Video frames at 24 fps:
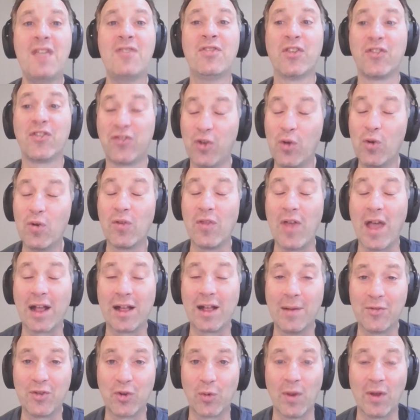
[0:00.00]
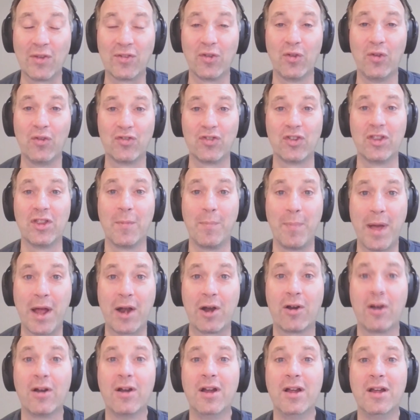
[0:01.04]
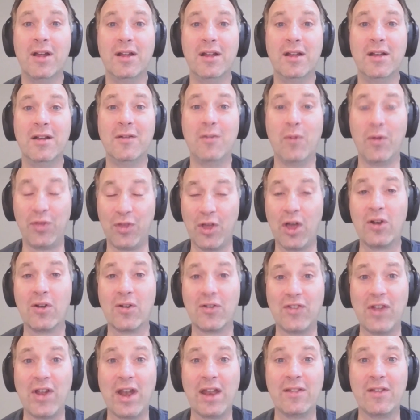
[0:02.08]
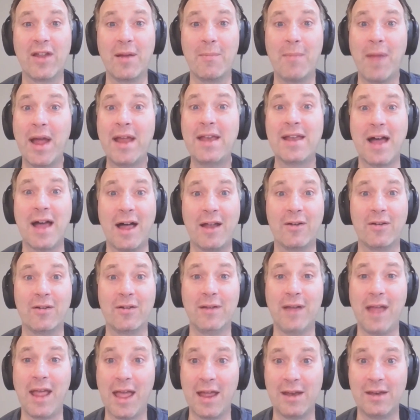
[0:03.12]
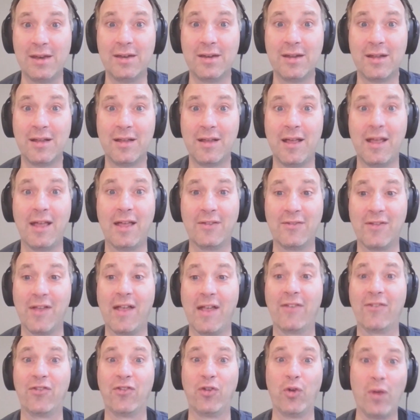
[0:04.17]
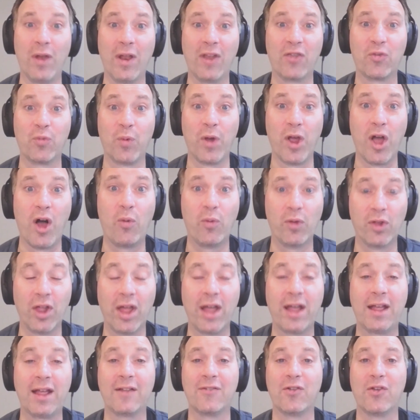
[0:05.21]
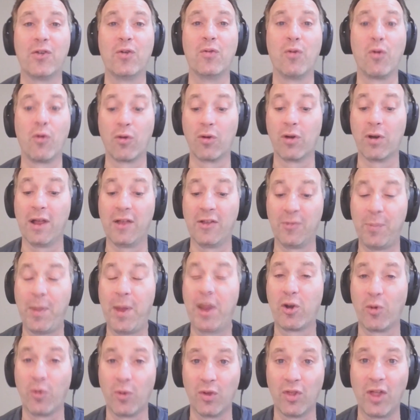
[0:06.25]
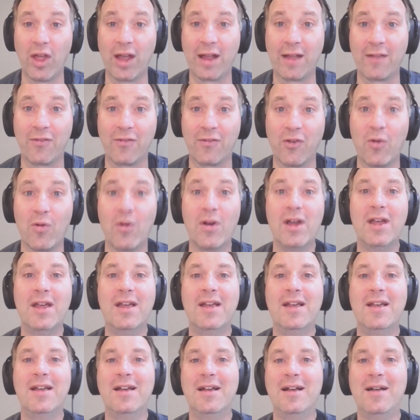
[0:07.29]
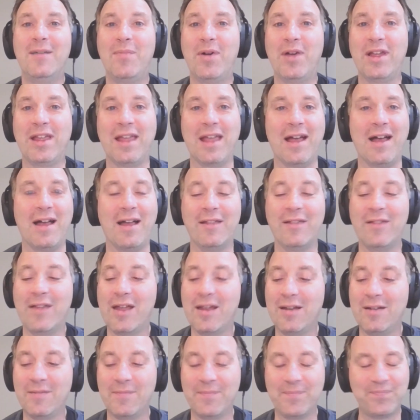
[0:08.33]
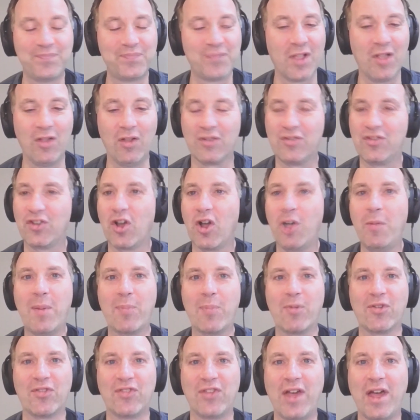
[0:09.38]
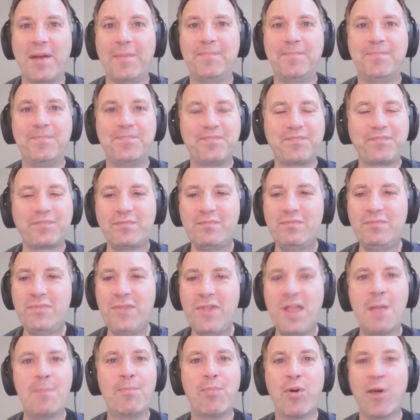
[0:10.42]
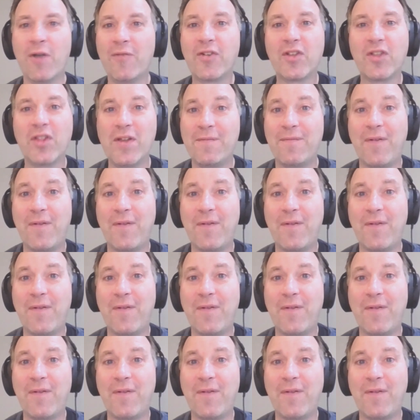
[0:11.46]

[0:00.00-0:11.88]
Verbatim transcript: The sooner that comes to resolution, the better. With the understanding that it might not end as as soon as we all would like it to, or as Baker would like it to. But yeah, and then look, Jacoby Brissett, perfectly